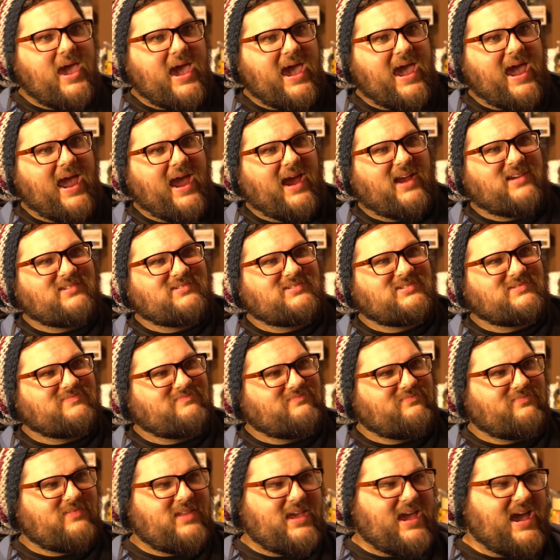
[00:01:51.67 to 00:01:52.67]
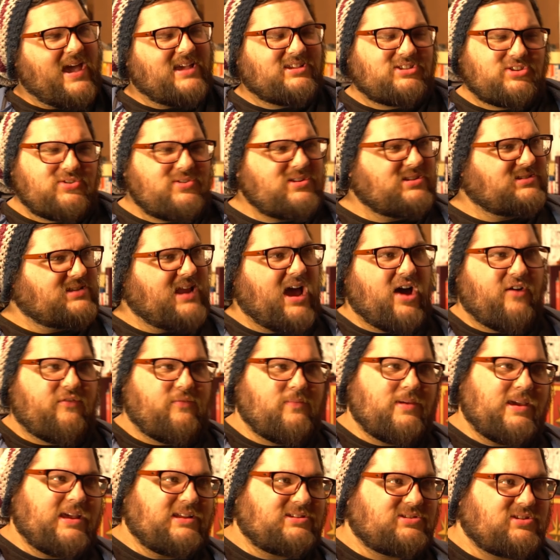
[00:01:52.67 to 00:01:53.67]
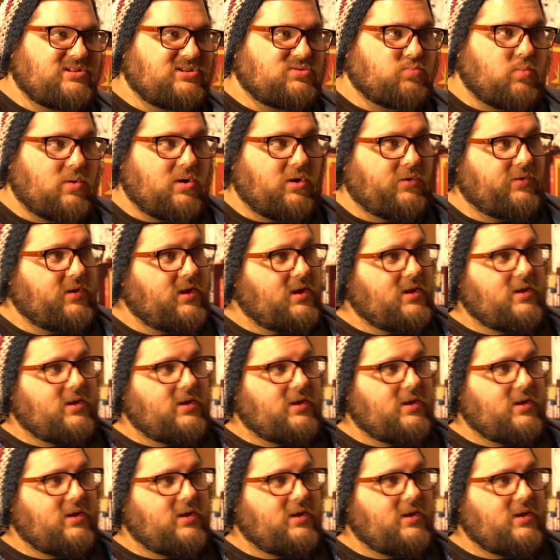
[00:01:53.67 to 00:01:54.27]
And as soon as Naofumi gets to this world,